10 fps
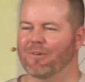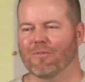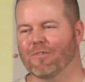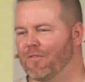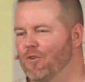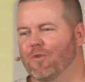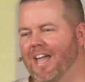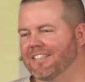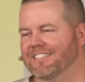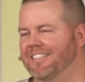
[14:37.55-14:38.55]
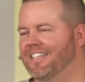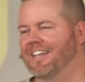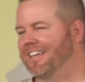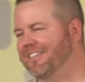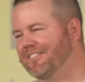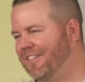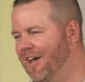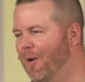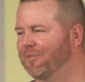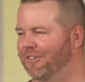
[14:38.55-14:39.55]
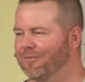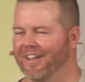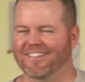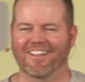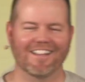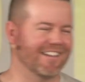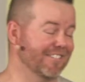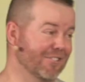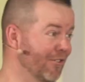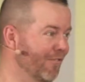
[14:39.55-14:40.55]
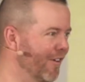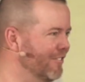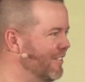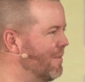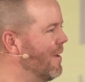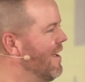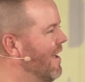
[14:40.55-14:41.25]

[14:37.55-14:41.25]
But if you can't sing, it's the opposite effect. Like I just couldn't fall asleep.